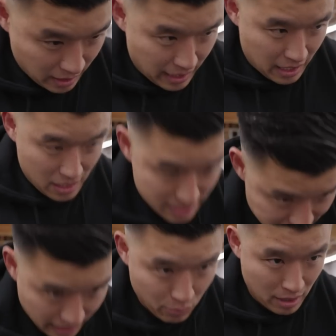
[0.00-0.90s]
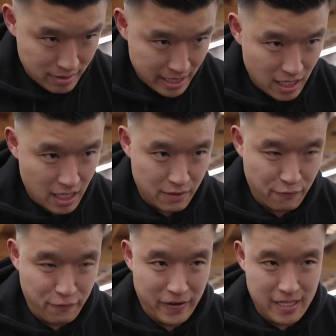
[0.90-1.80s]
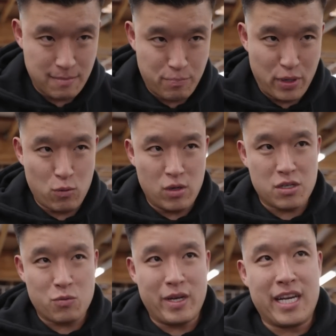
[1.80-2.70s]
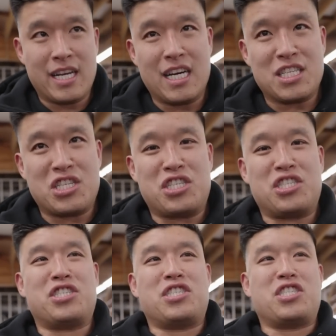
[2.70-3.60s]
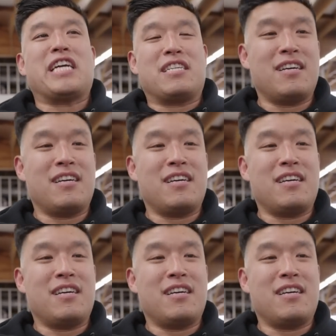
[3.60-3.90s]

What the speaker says: And on the second one, I was like, oh fuck, the brick wall's winning. Ah, shit.